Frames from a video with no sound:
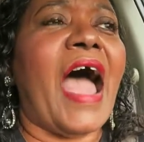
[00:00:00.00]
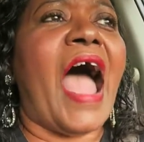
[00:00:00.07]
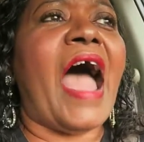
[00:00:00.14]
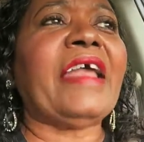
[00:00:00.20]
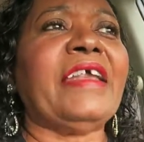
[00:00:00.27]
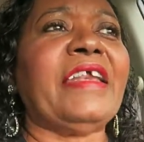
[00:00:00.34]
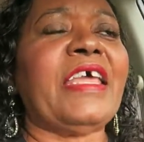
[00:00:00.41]

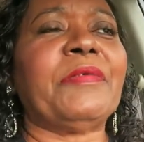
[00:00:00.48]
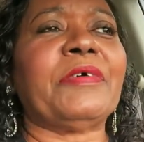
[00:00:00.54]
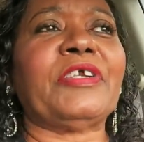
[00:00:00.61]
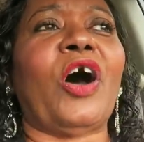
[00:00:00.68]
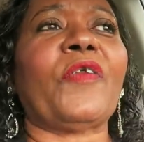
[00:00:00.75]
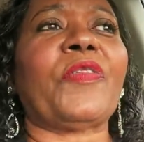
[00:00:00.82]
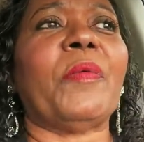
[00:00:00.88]
I didn't
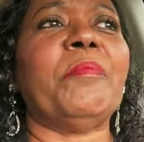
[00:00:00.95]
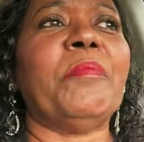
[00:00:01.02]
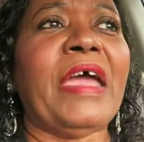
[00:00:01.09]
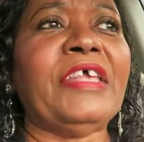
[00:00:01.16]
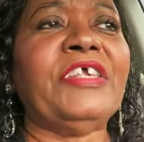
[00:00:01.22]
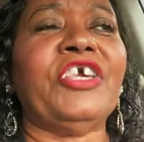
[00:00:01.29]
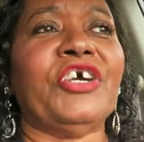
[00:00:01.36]
even know the
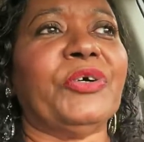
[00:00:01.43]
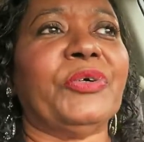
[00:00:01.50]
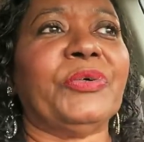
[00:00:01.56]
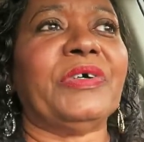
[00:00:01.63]
menu.